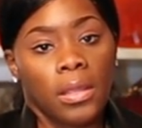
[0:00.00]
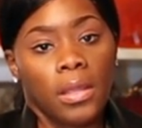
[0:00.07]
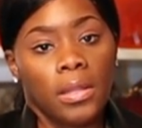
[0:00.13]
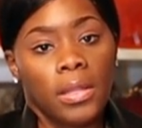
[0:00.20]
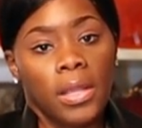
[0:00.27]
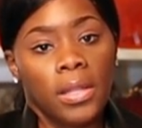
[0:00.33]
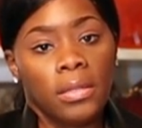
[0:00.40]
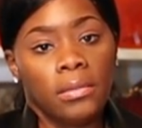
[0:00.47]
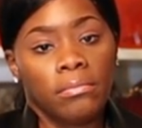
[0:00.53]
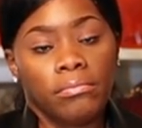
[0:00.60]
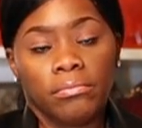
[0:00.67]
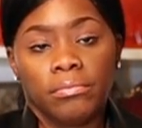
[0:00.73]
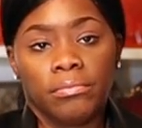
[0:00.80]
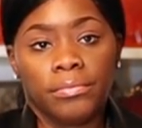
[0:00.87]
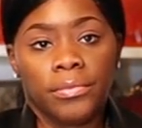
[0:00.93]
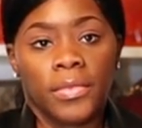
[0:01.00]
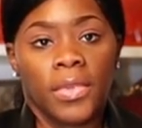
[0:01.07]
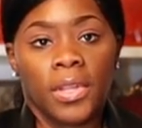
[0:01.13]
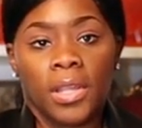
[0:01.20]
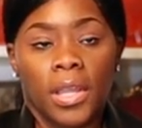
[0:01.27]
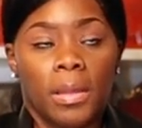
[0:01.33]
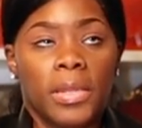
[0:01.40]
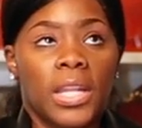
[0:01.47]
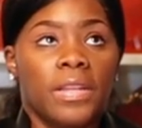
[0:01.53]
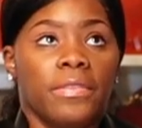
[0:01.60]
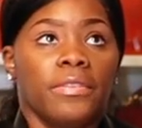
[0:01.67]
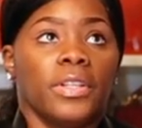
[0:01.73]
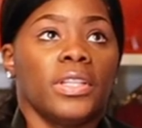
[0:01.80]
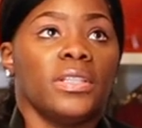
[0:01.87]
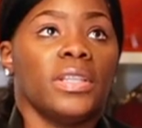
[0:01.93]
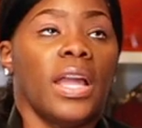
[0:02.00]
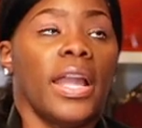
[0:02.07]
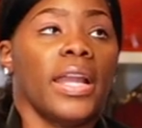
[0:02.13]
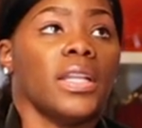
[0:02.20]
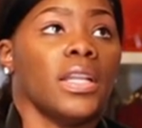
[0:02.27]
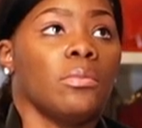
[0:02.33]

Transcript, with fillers: And then, I'm not even really tying it,